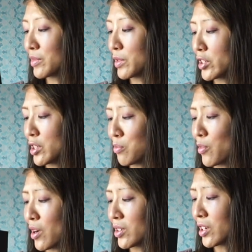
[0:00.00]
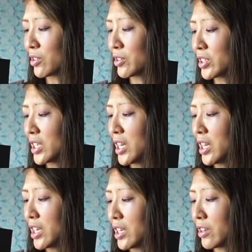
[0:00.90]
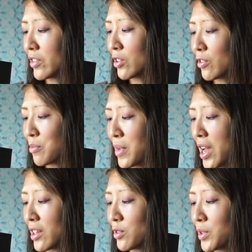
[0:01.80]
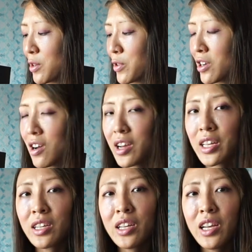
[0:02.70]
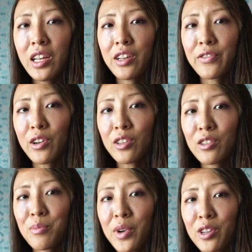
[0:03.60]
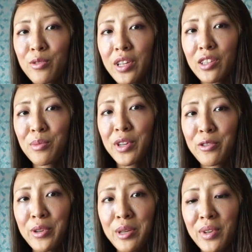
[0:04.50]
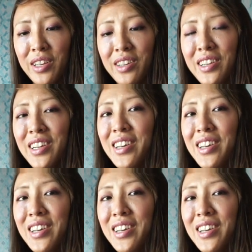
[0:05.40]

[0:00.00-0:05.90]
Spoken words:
especially the brow colors. Even though they're mattes, when they went on, it felt a little buttery, a little bit creamy.